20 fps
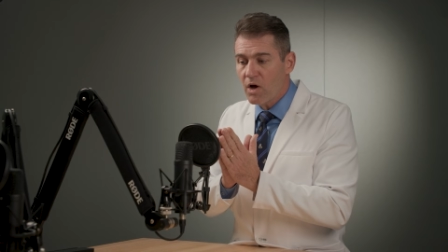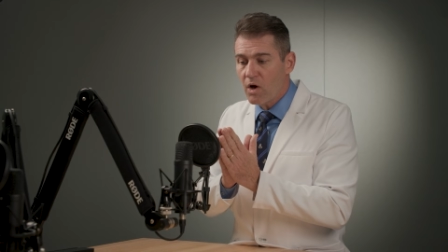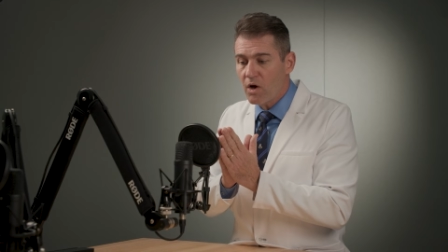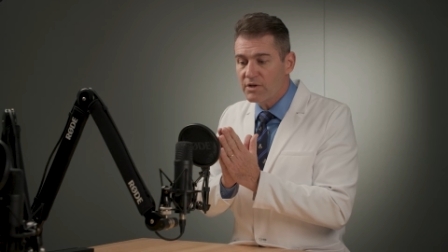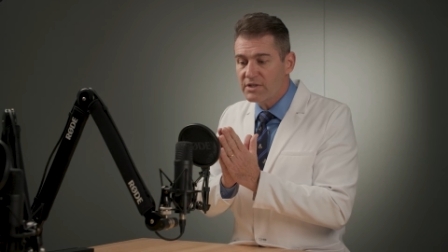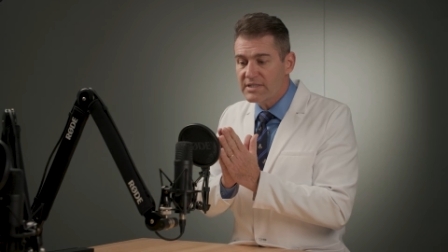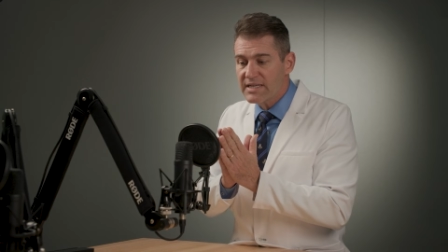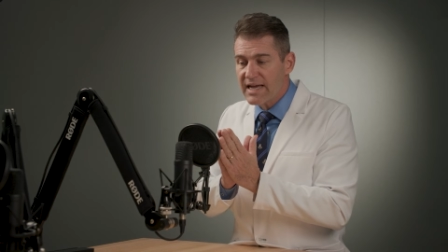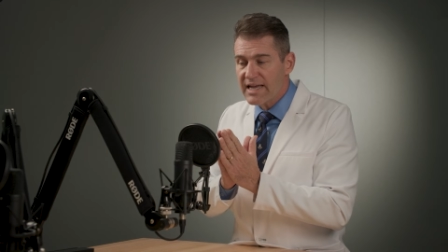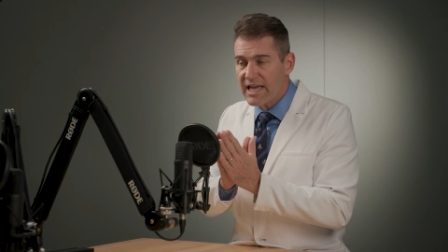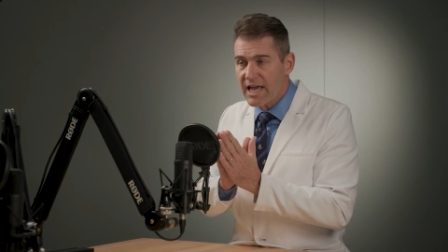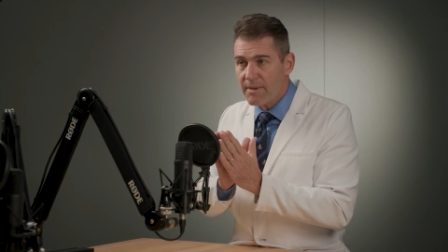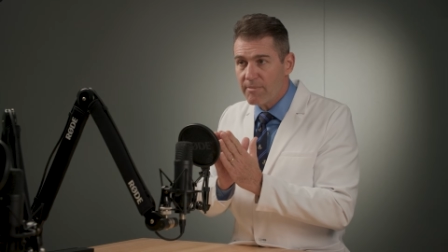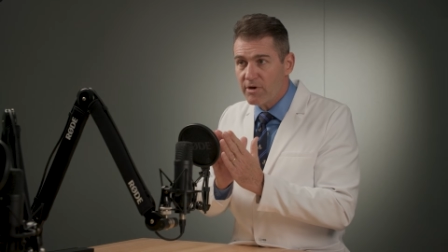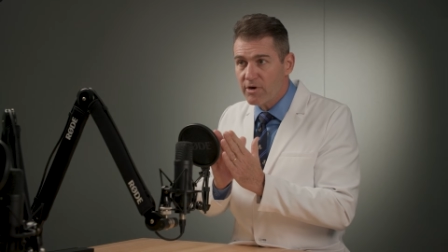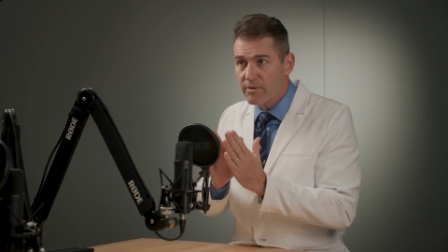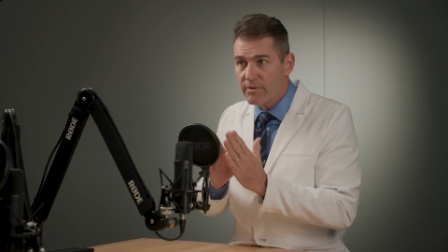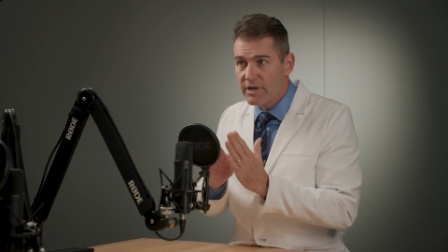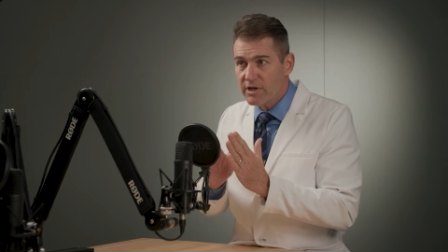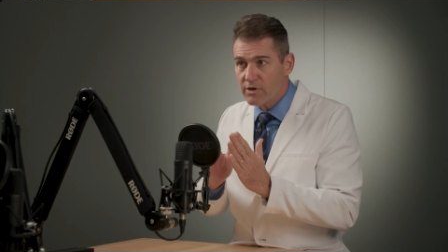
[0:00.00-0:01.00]
a
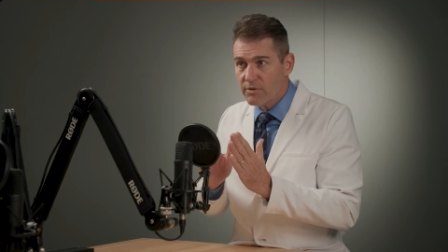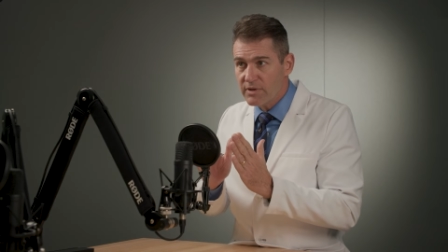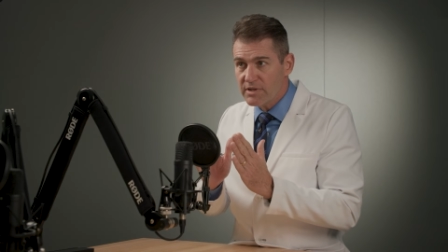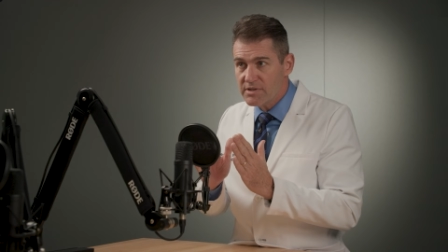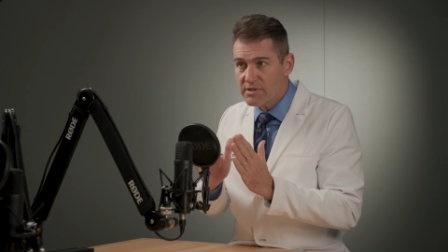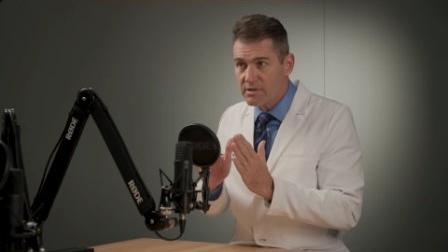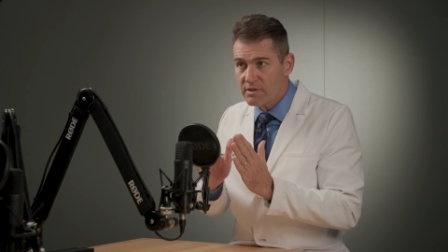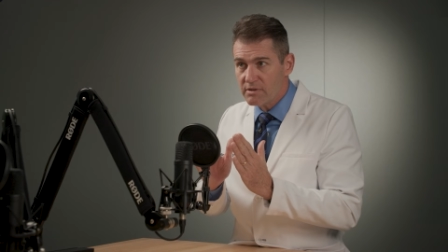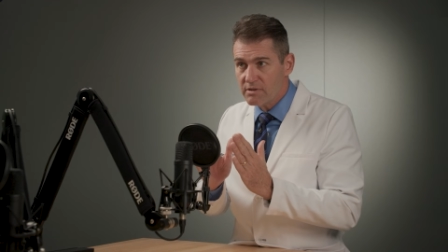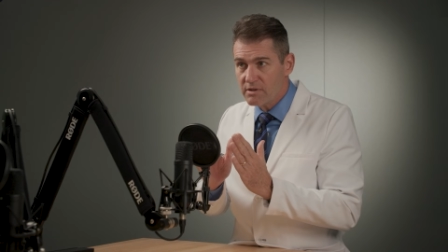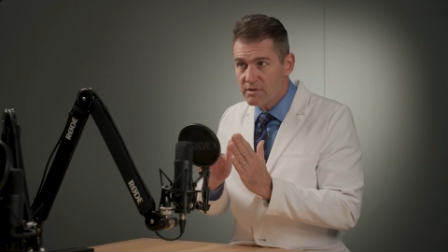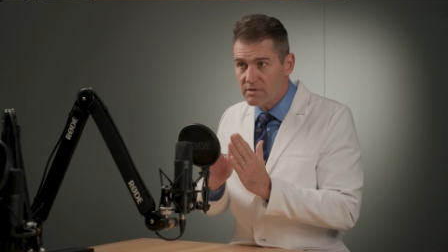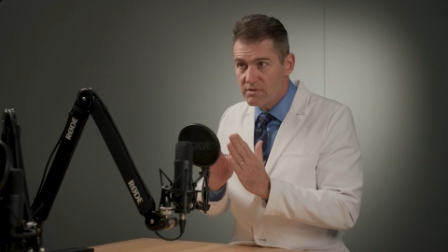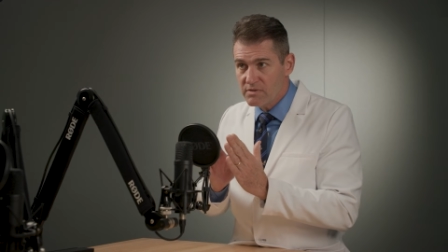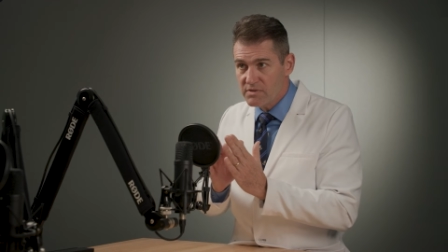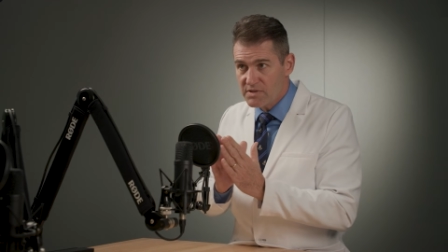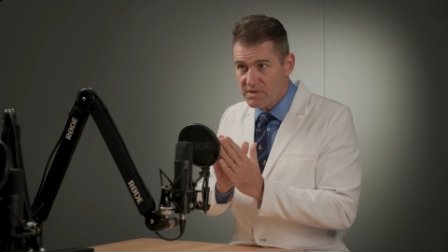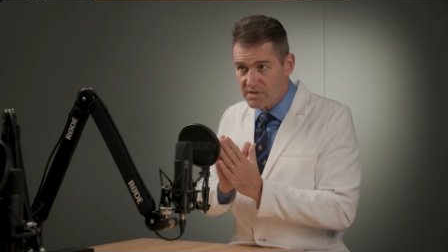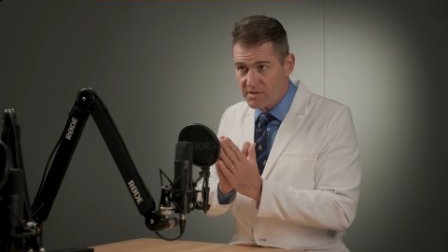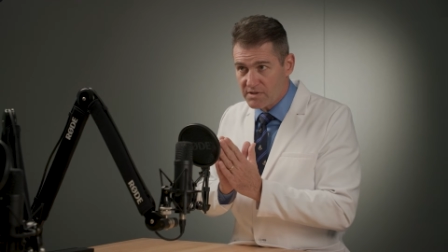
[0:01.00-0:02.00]
diameter increasing
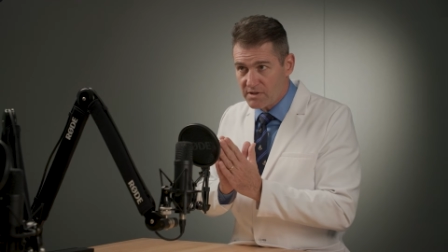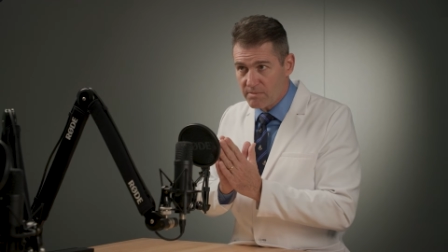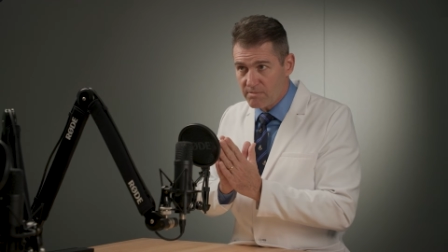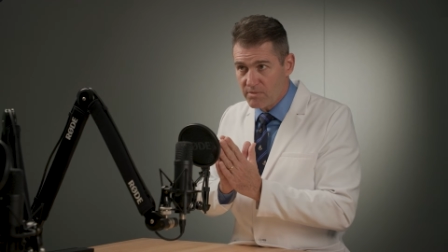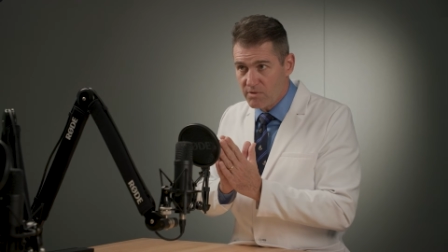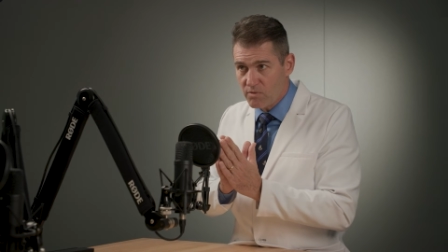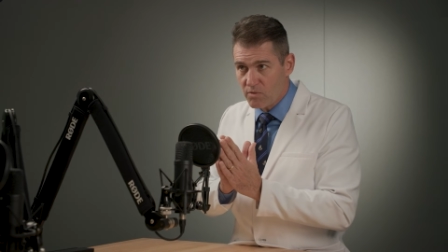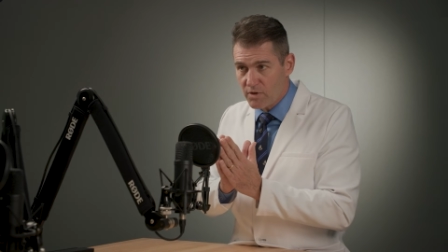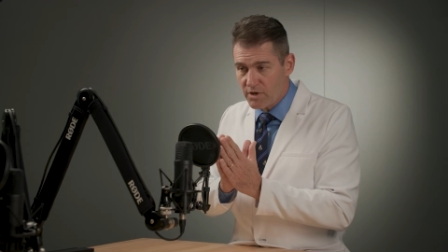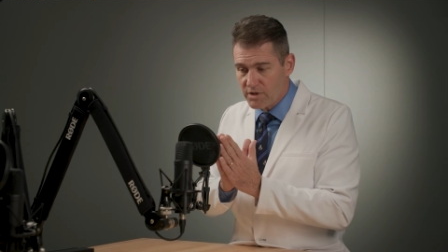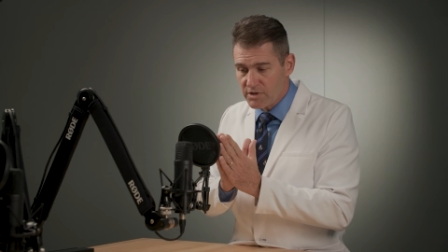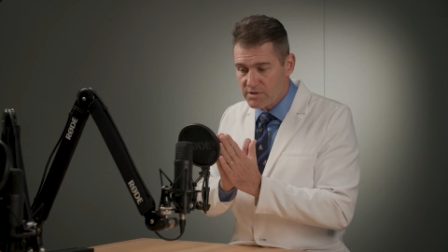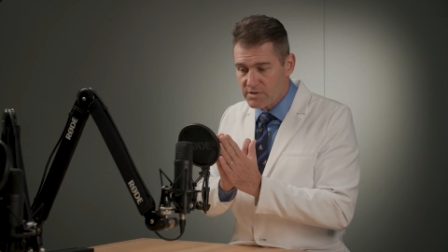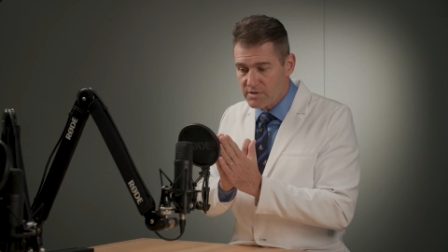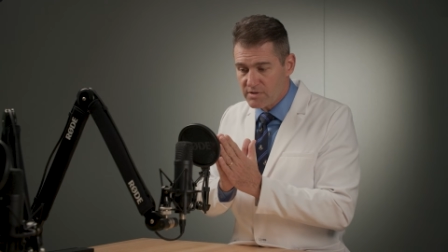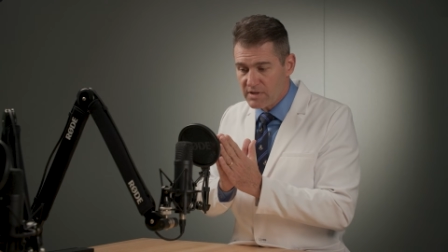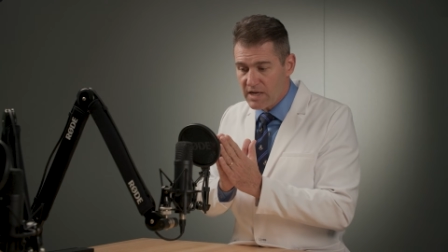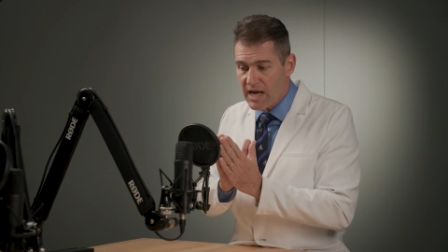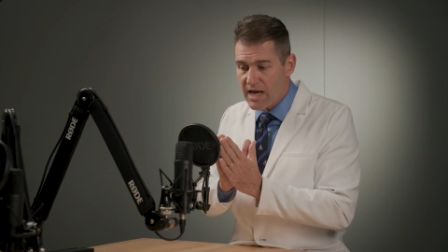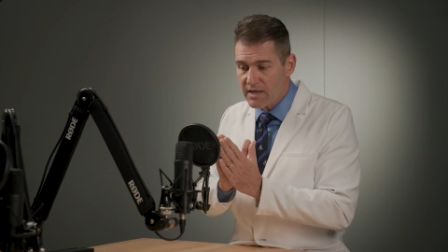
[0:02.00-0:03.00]
system where
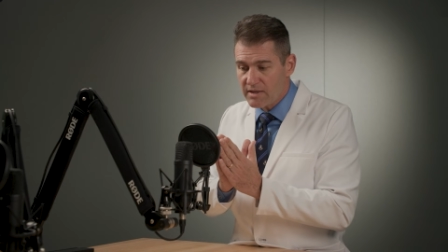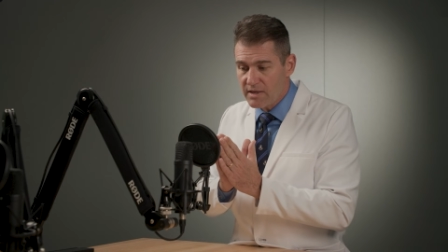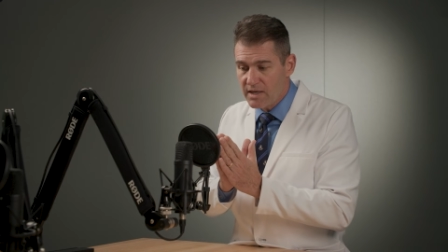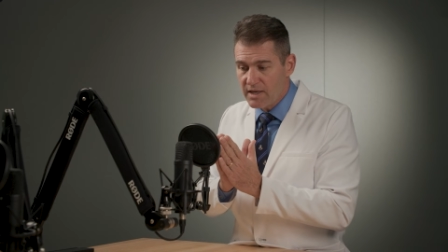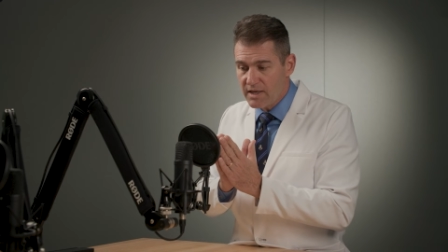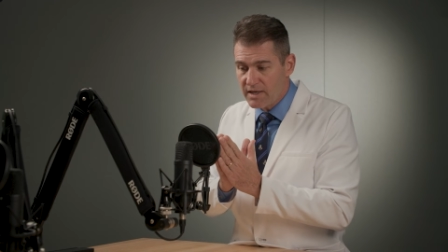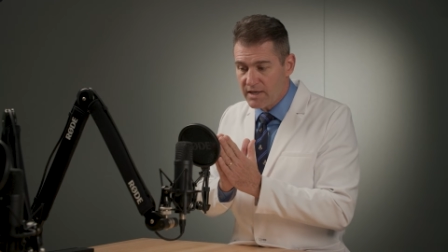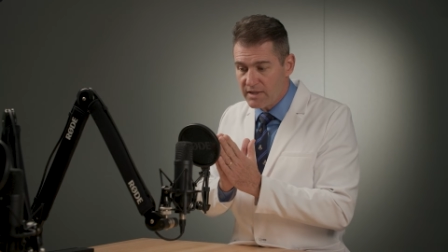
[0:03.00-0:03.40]
it's not